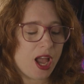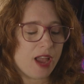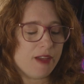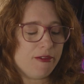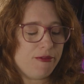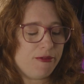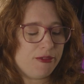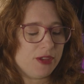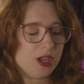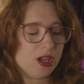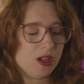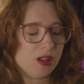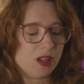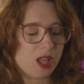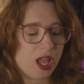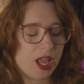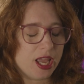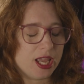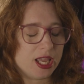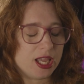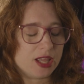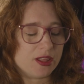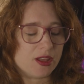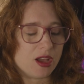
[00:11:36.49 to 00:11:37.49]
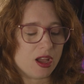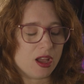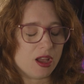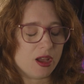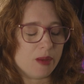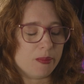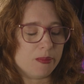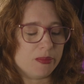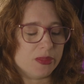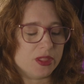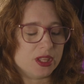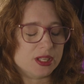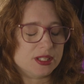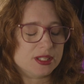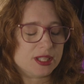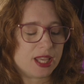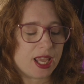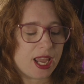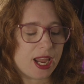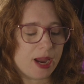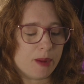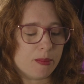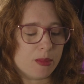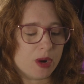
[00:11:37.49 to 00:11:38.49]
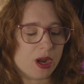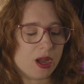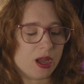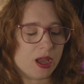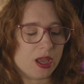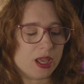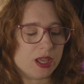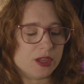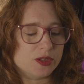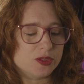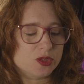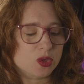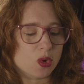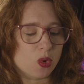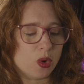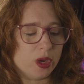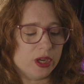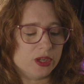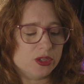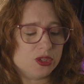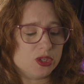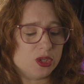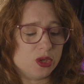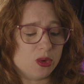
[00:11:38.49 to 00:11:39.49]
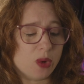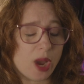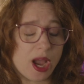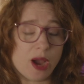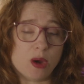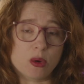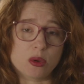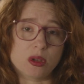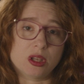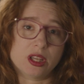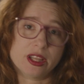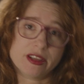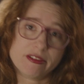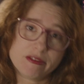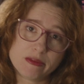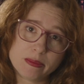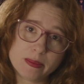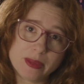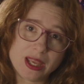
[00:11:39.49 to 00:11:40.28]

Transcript: I feel like this camera is going to outlive